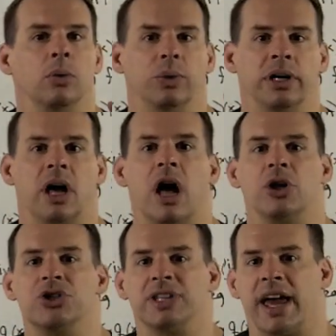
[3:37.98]
we need to
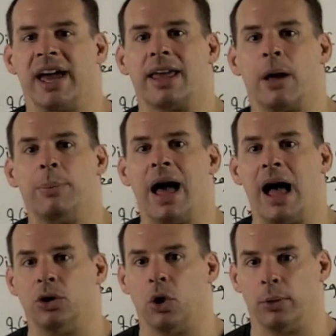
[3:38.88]
understand how
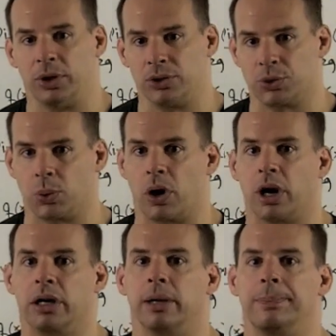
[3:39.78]
polynomials
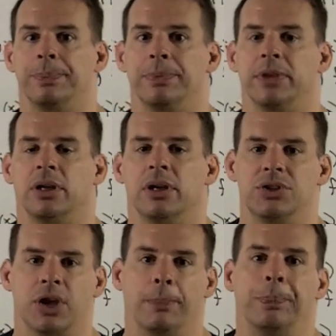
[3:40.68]
work.
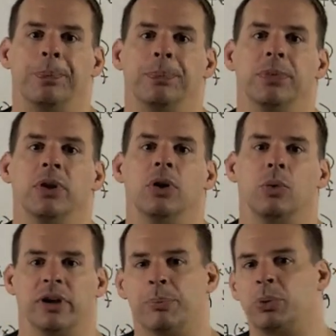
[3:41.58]
So,
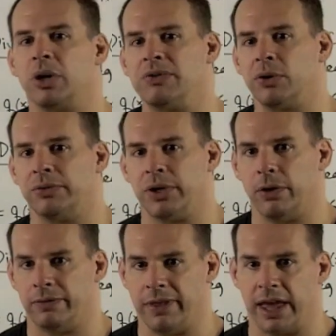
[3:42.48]
we'll give a brief
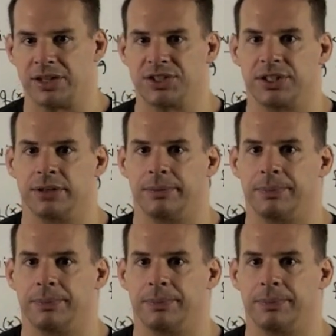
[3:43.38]
review of this.